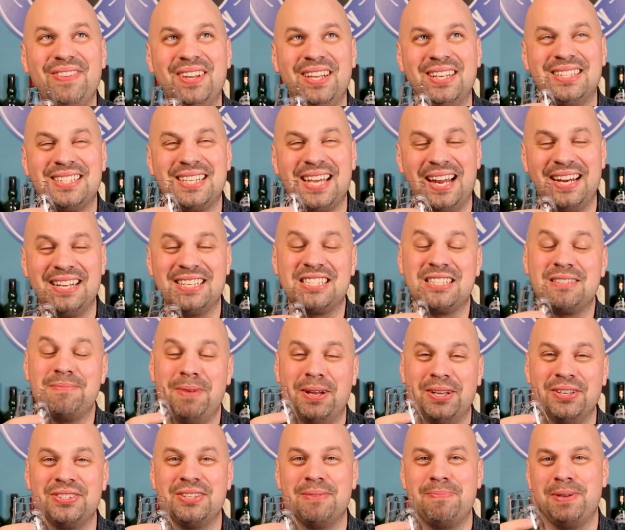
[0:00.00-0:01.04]
It kind of
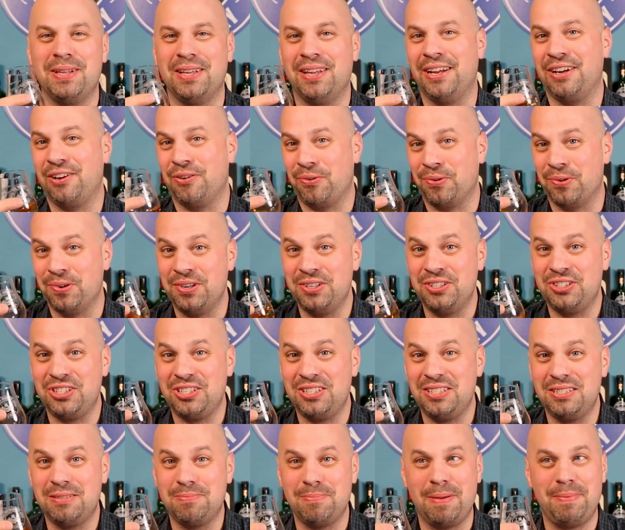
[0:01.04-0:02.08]
smells a bit like
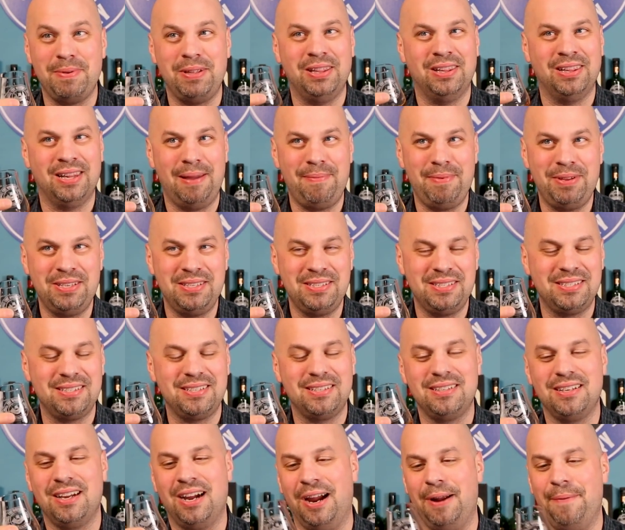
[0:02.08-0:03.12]
oranges, maybe
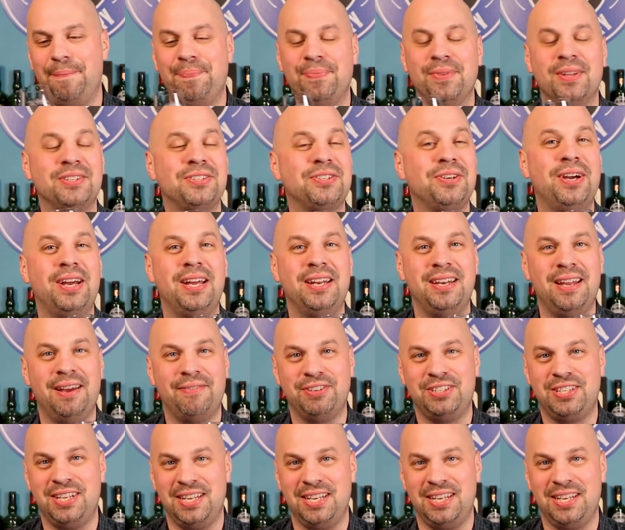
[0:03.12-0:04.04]
lemons. All right, let's go ahead and have a